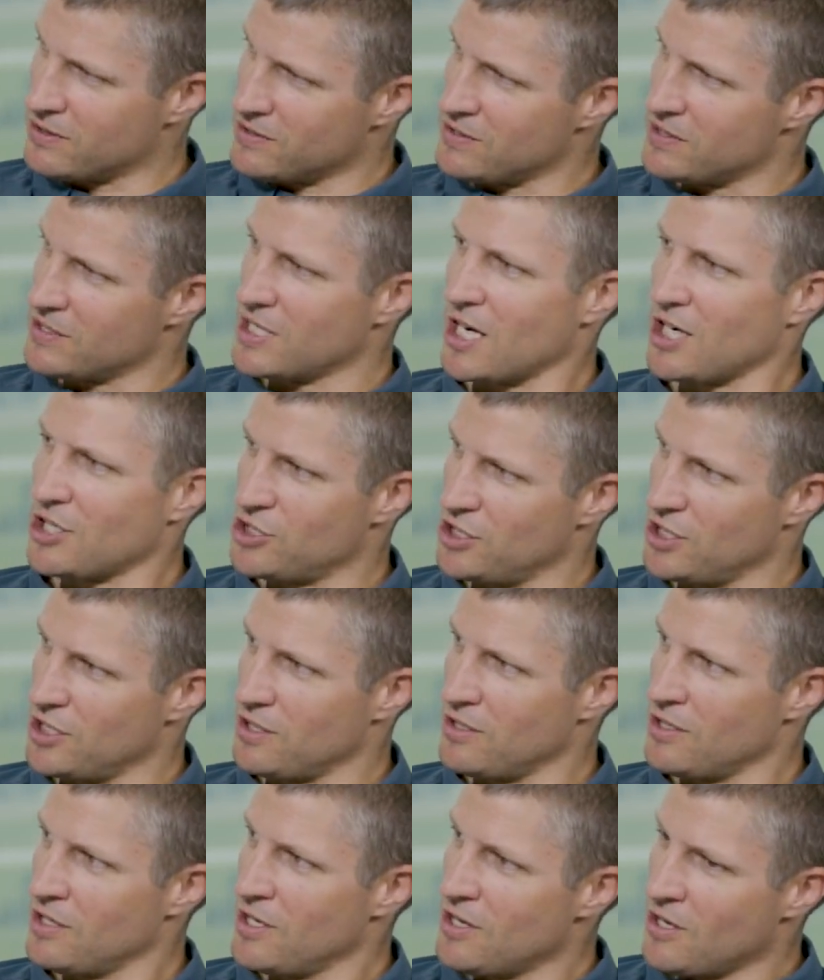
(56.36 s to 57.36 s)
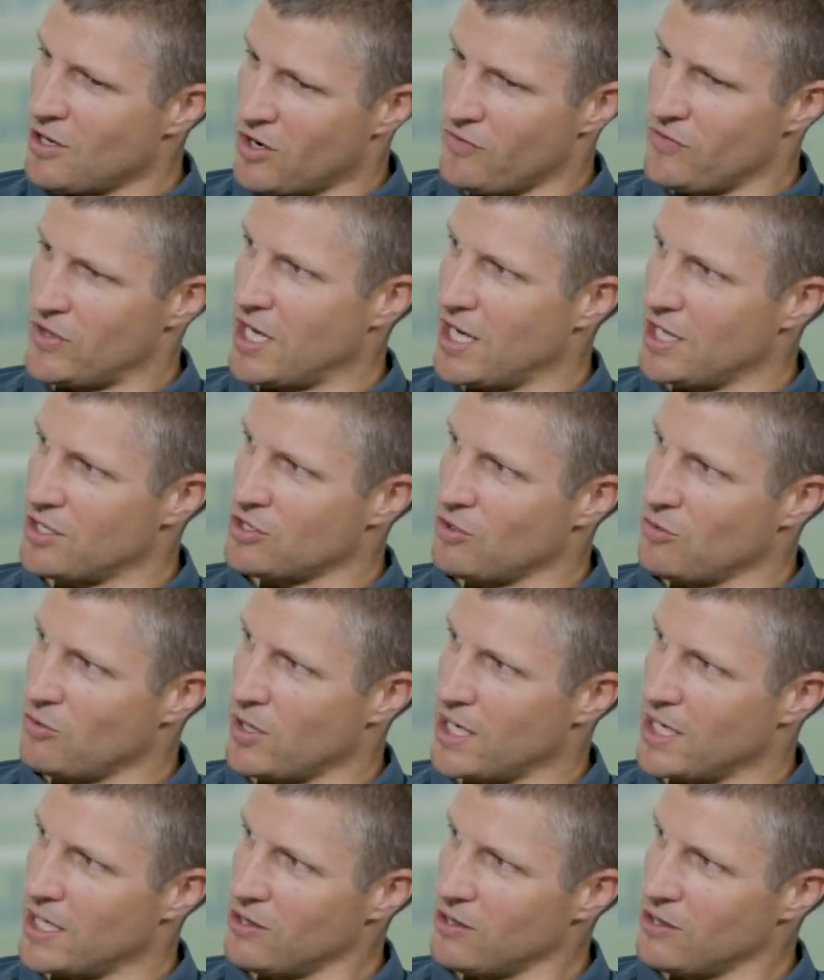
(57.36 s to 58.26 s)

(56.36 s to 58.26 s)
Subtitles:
section of the HOA,